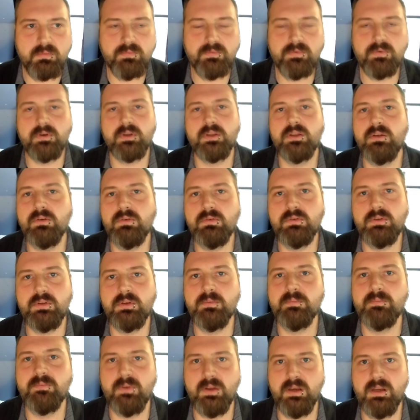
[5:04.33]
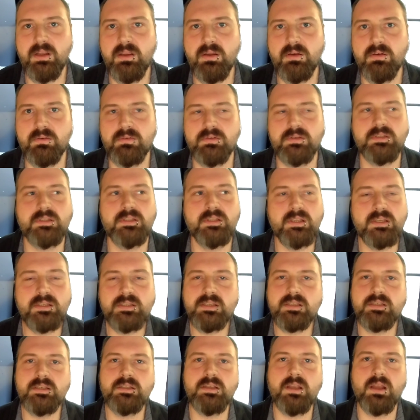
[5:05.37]
for YouTube videos. This
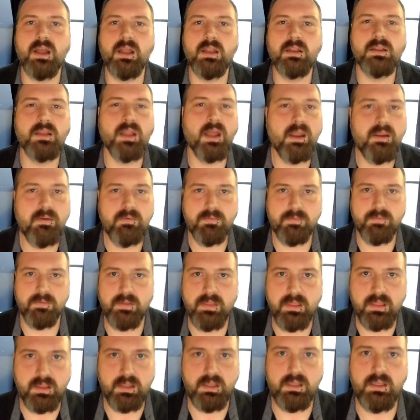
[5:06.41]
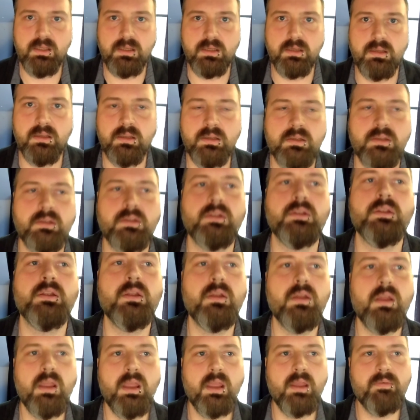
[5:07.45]
is a life thing.
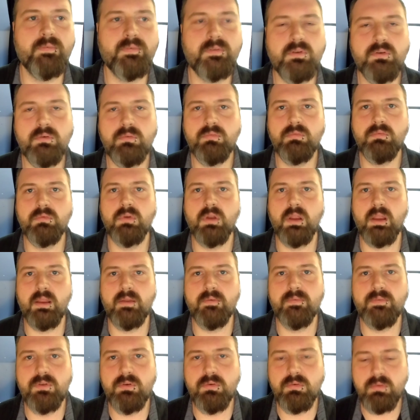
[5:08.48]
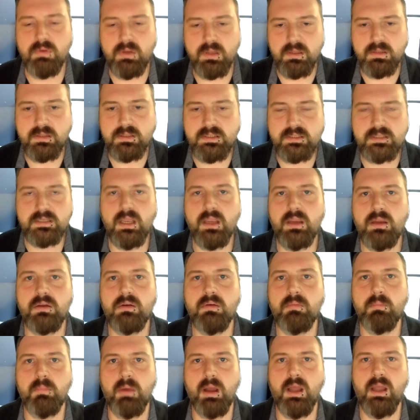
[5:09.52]
If you can set your
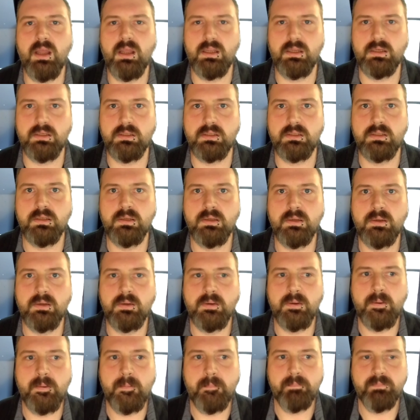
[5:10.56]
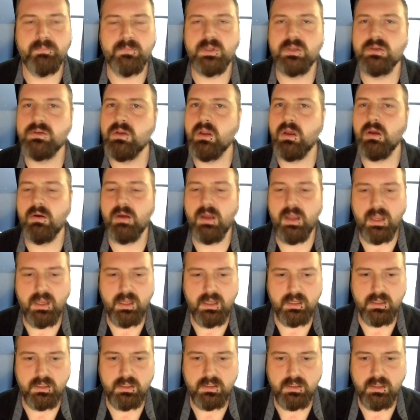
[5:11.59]
mind to know,
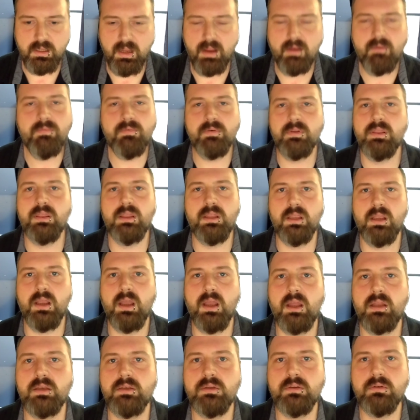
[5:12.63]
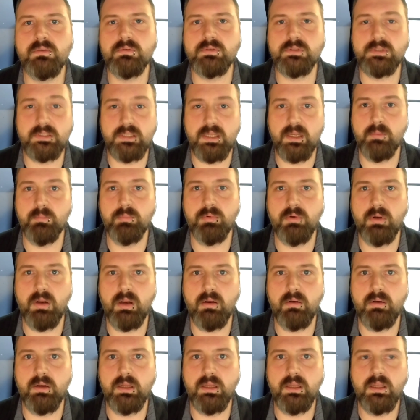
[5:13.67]
hey, everything I do is
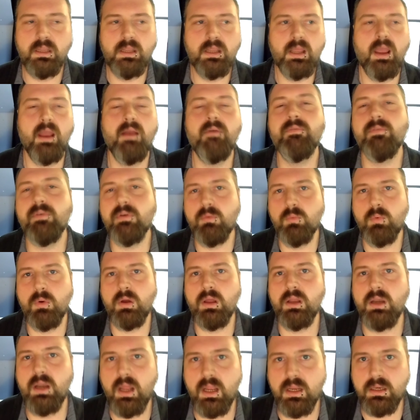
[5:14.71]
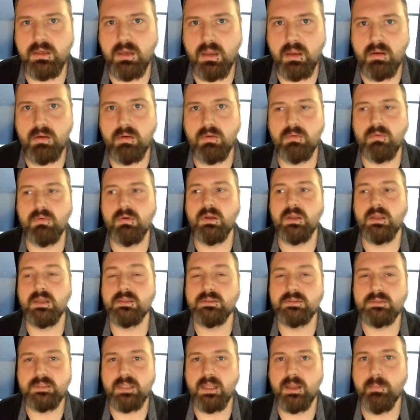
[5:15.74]
temporary. Everyone I know
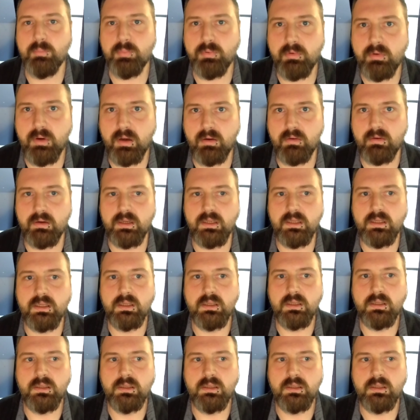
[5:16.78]
is temporary.